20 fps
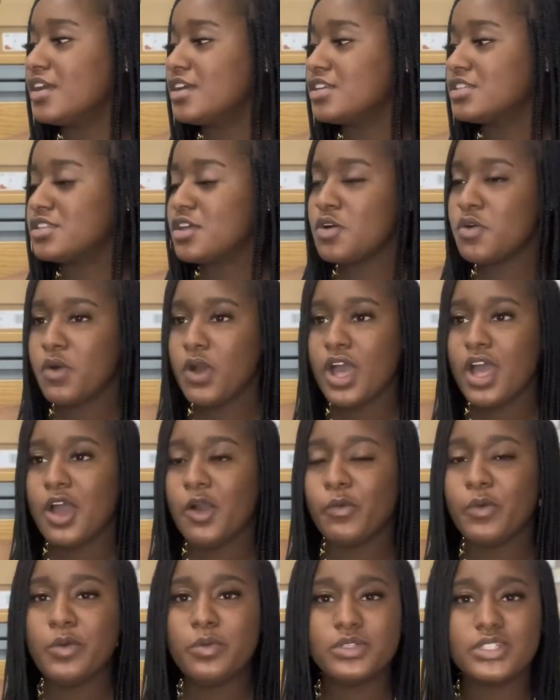So
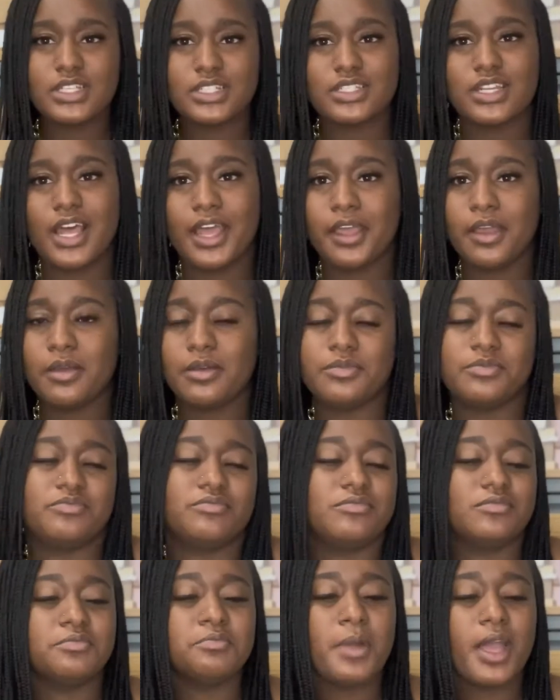we was just like,
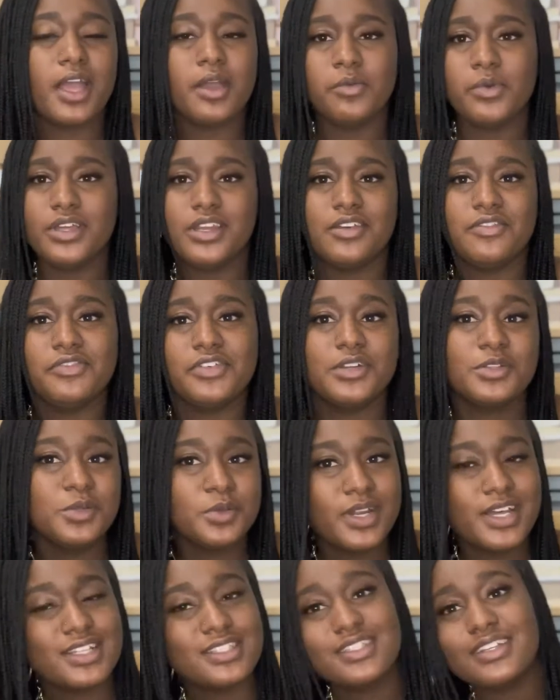man, we ain't even finna do
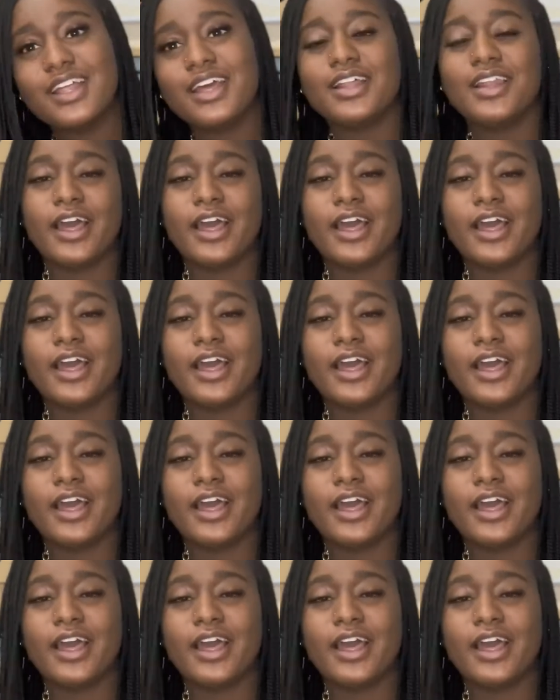that today.